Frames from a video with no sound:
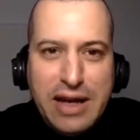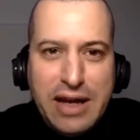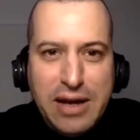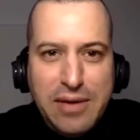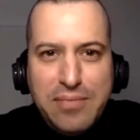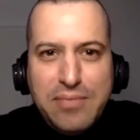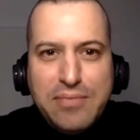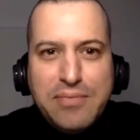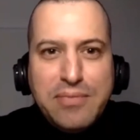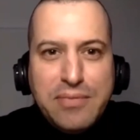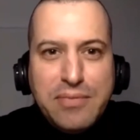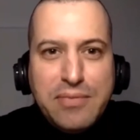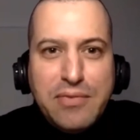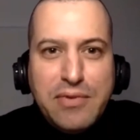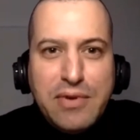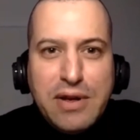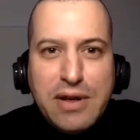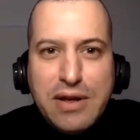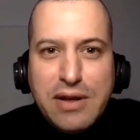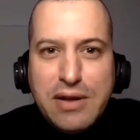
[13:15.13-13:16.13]
I
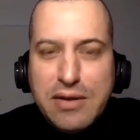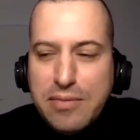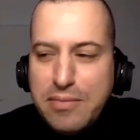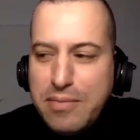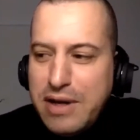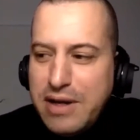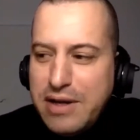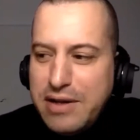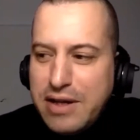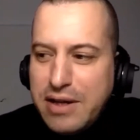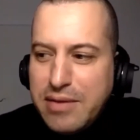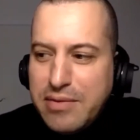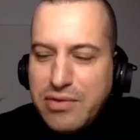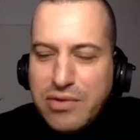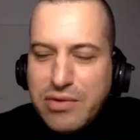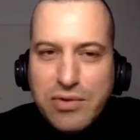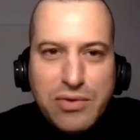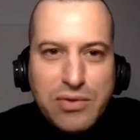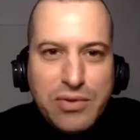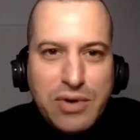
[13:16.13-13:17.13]
came many
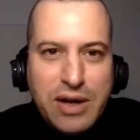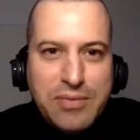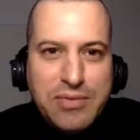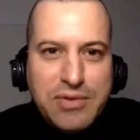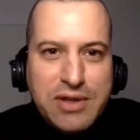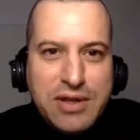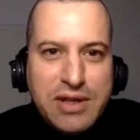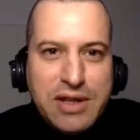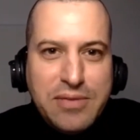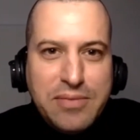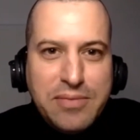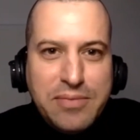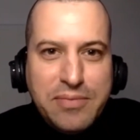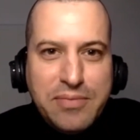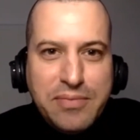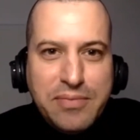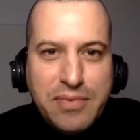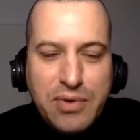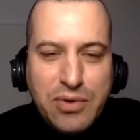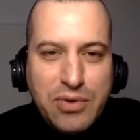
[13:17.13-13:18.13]
times to
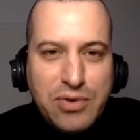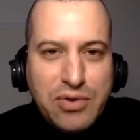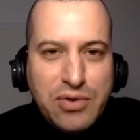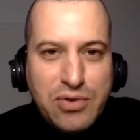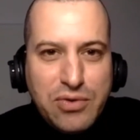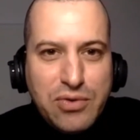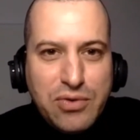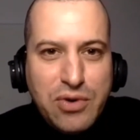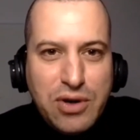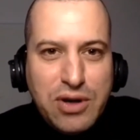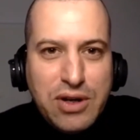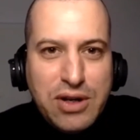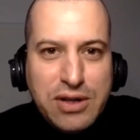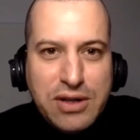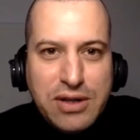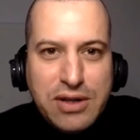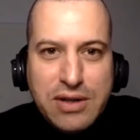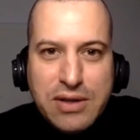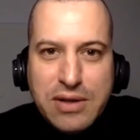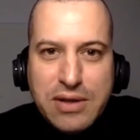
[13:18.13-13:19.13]
Amsterdam or to
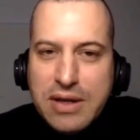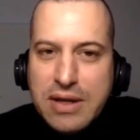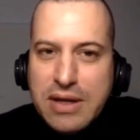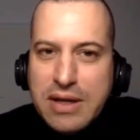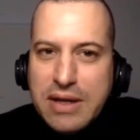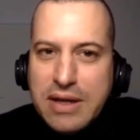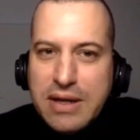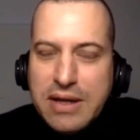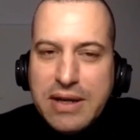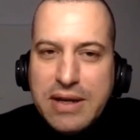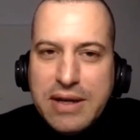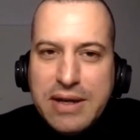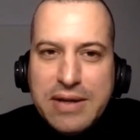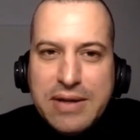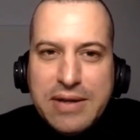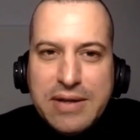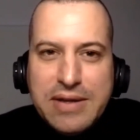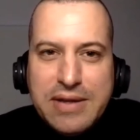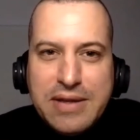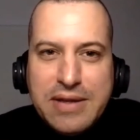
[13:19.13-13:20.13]
Holland,
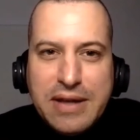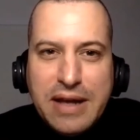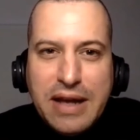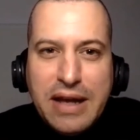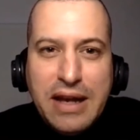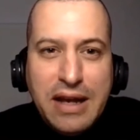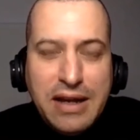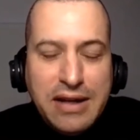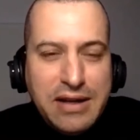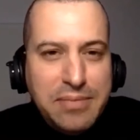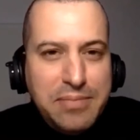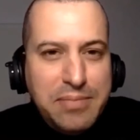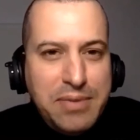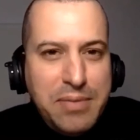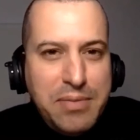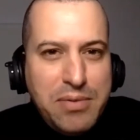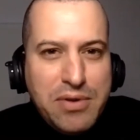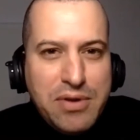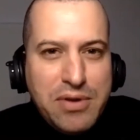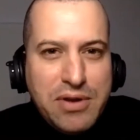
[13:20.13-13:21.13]
and I like the
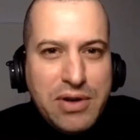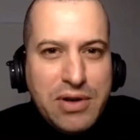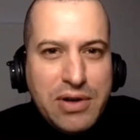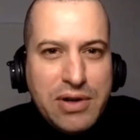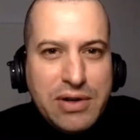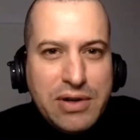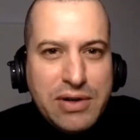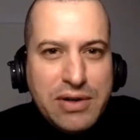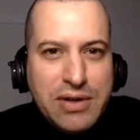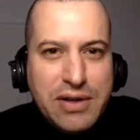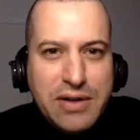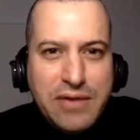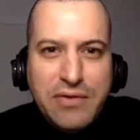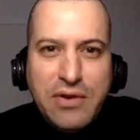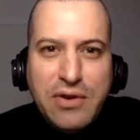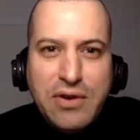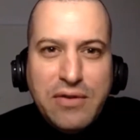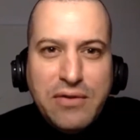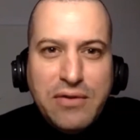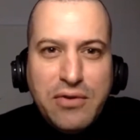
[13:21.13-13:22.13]
people there. They're
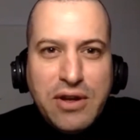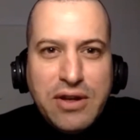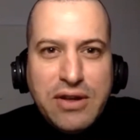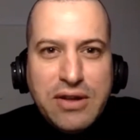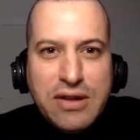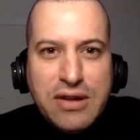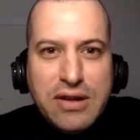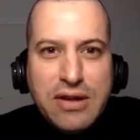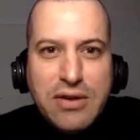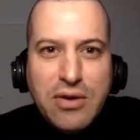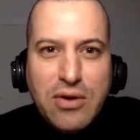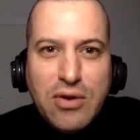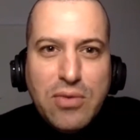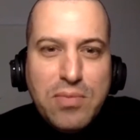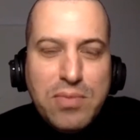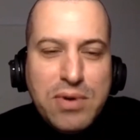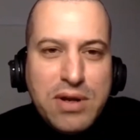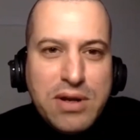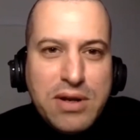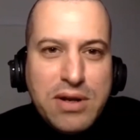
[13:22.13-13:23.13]
very friendly,
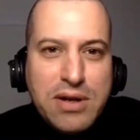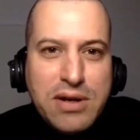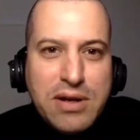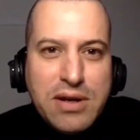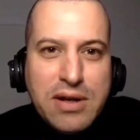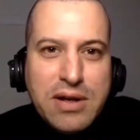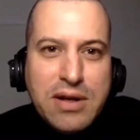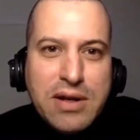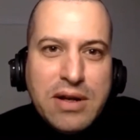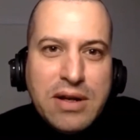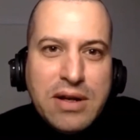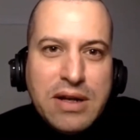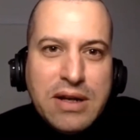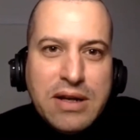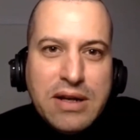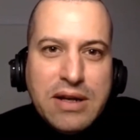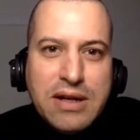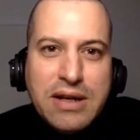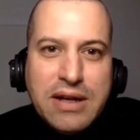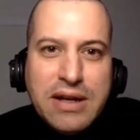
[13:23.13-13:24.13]
open.
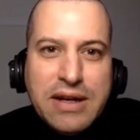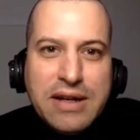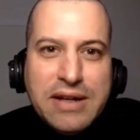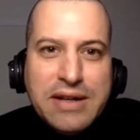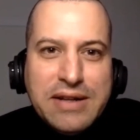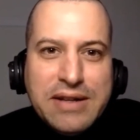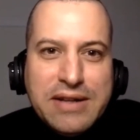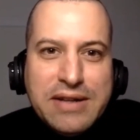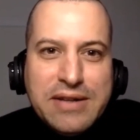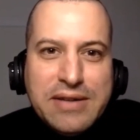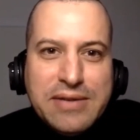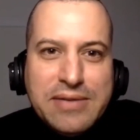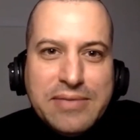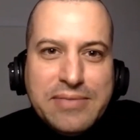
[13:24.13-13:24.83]
And